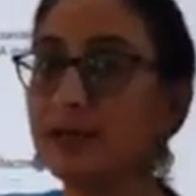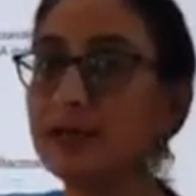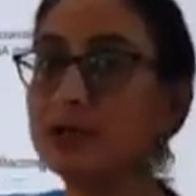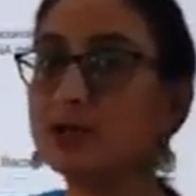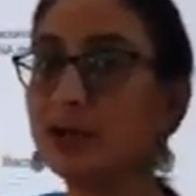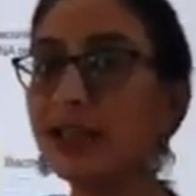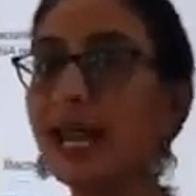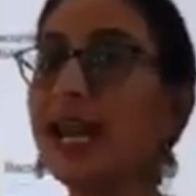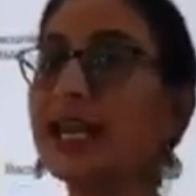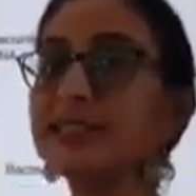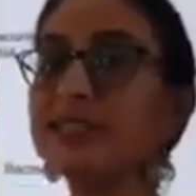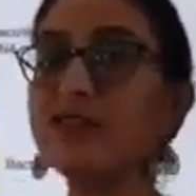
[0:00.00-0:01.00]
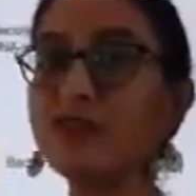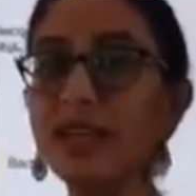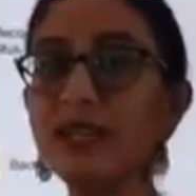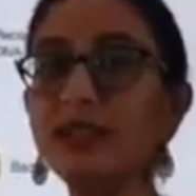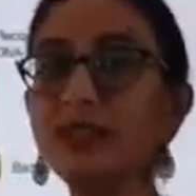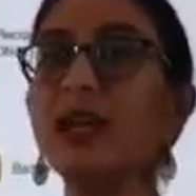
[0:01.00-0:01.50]
So it acts as a
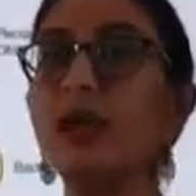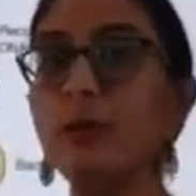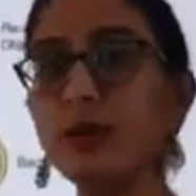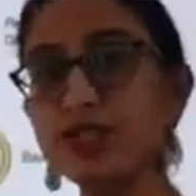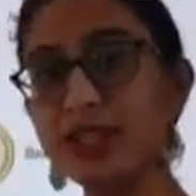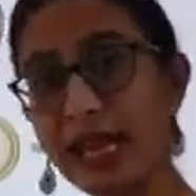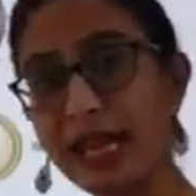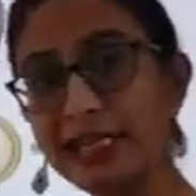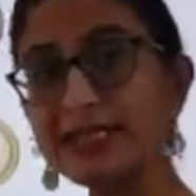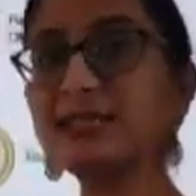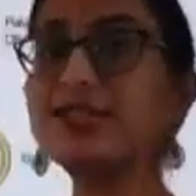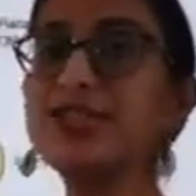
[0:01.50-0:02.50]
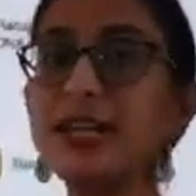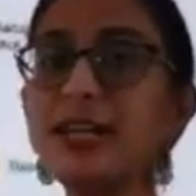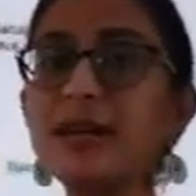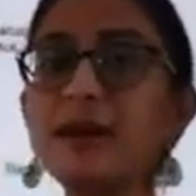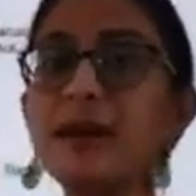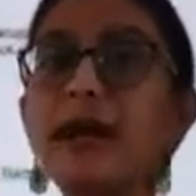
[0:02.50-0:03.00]
vehicle which carries the
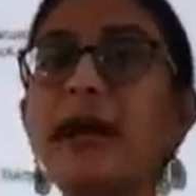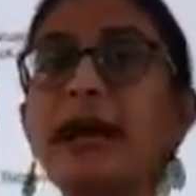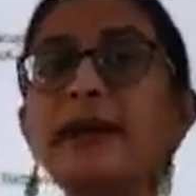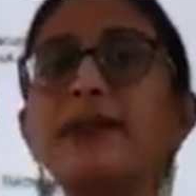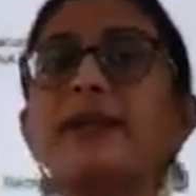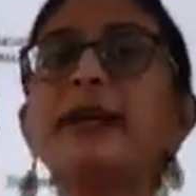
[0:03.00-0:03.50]
gene and